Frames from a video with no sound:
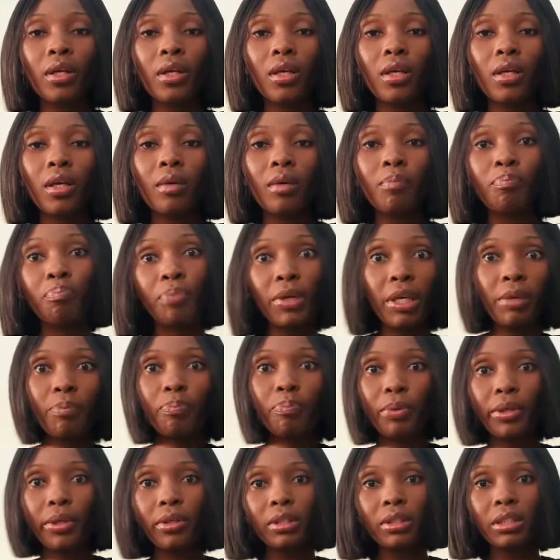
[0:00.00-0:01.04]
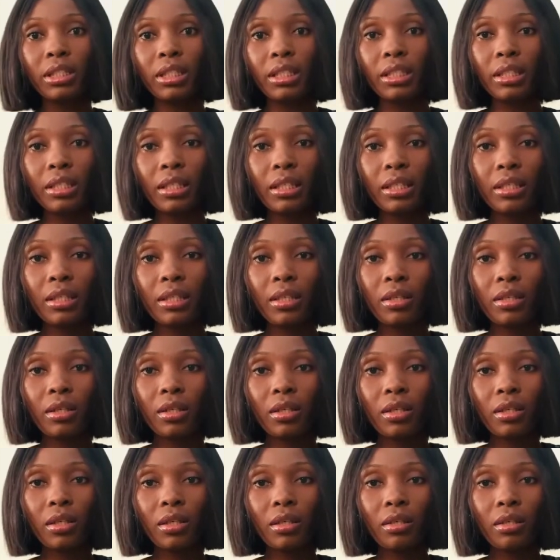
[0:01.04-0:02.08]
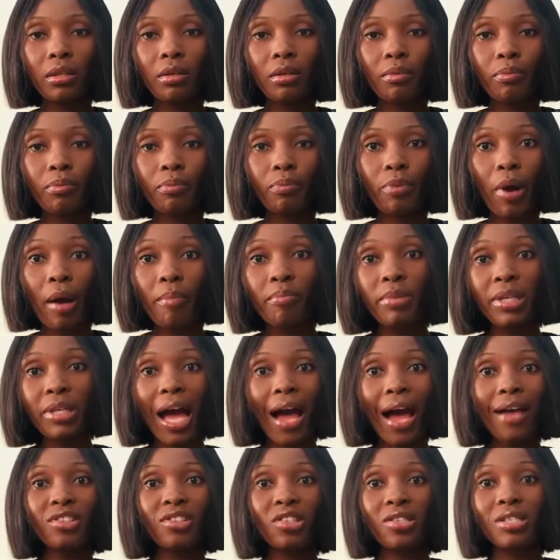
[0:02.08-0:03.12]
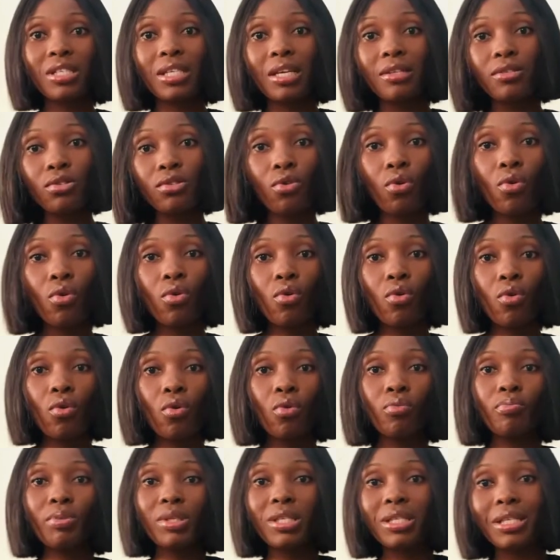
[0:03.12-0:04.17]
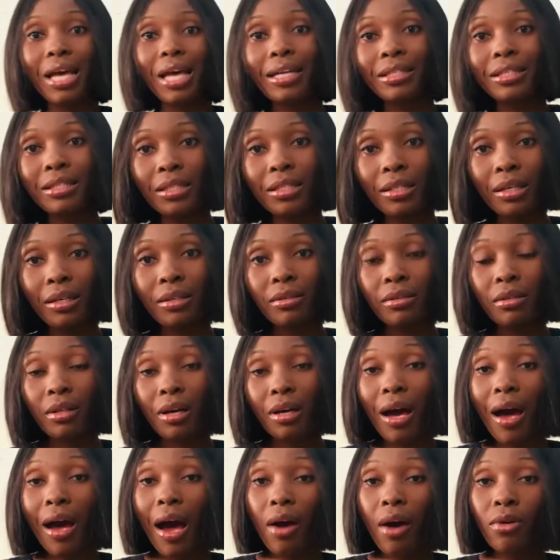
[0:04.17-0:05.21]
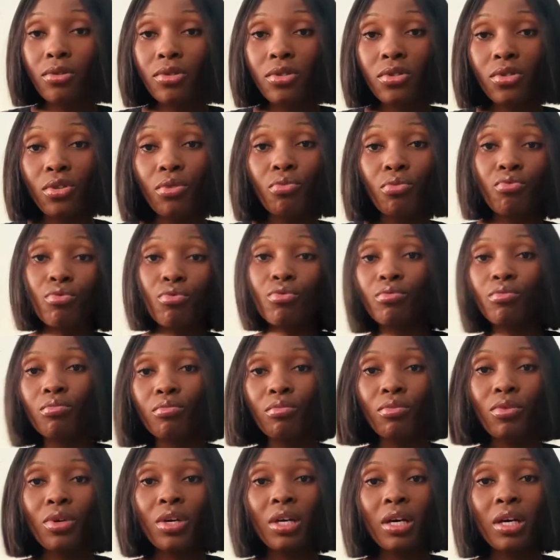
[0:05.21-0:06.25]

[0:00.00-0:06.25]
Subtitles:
a big building, probably adjacent or beside the house, the room,